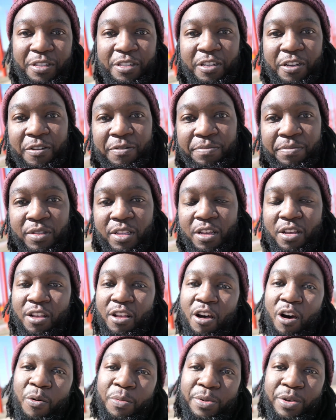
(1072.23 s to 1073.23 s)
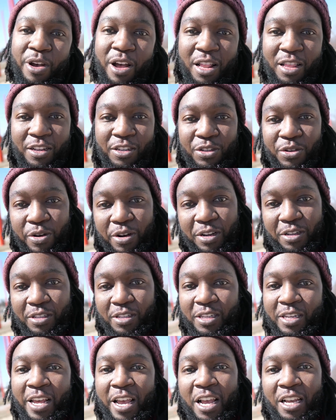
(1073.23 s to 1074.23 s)
So hope you all enjoyed
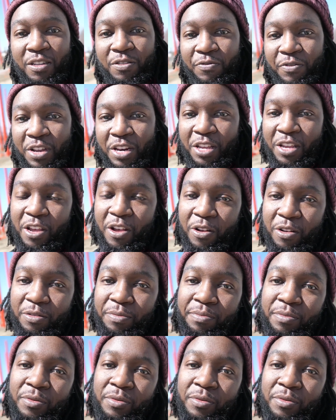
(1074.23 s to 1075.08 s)
today's video.